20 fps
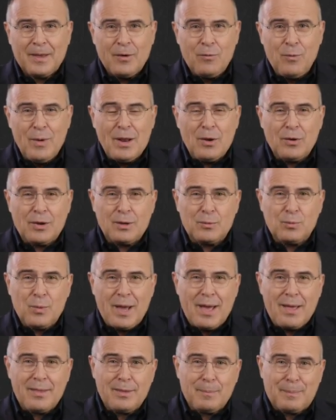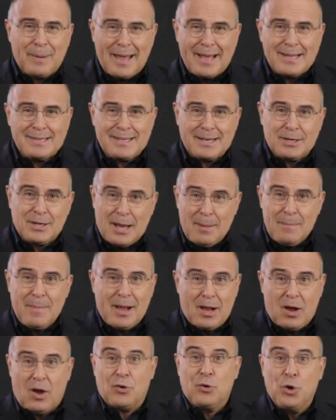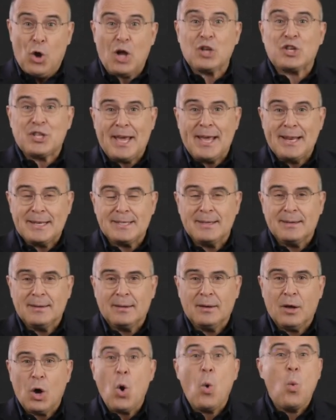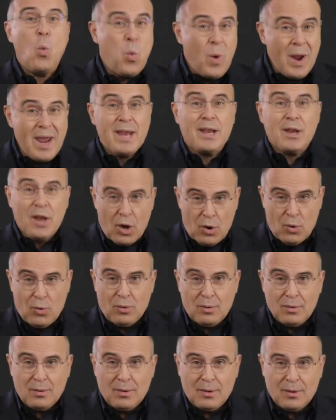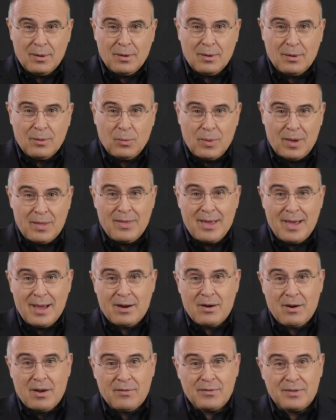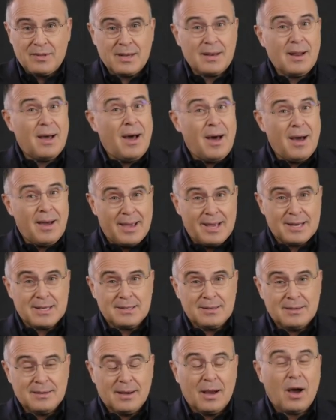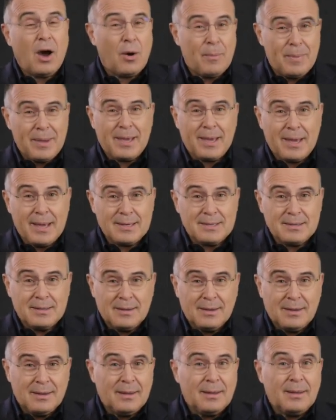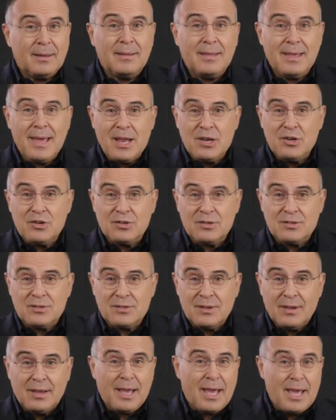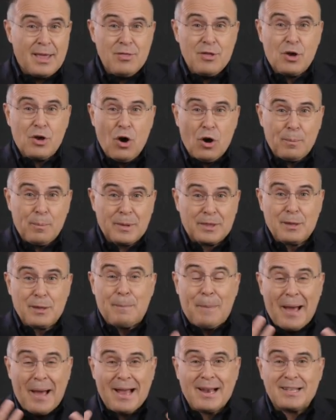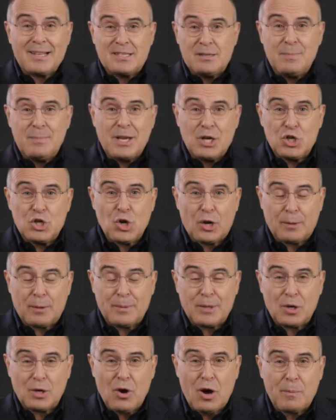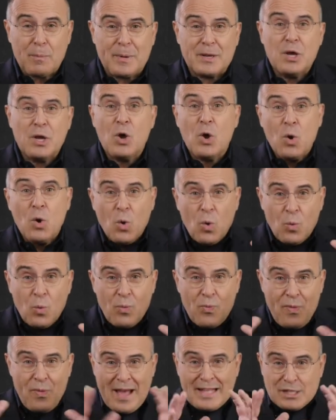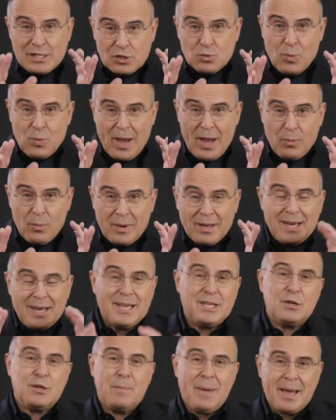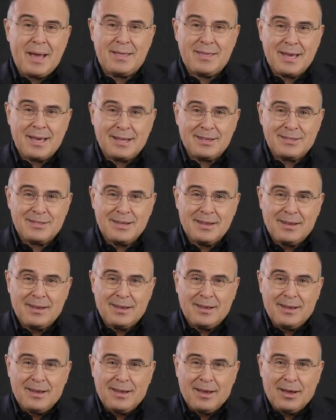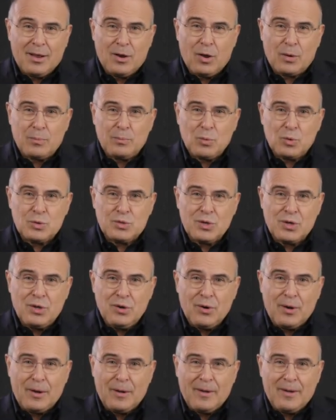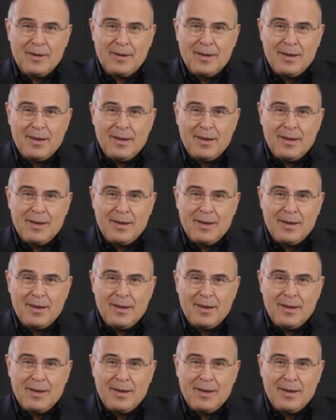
If we look at where the planes that come back are not hit, we know where the aircraft that are hit are being hit. The engines, in the cockpit. The pilots are being shot up in the cockpit. That's where we need to make things a lot more secure.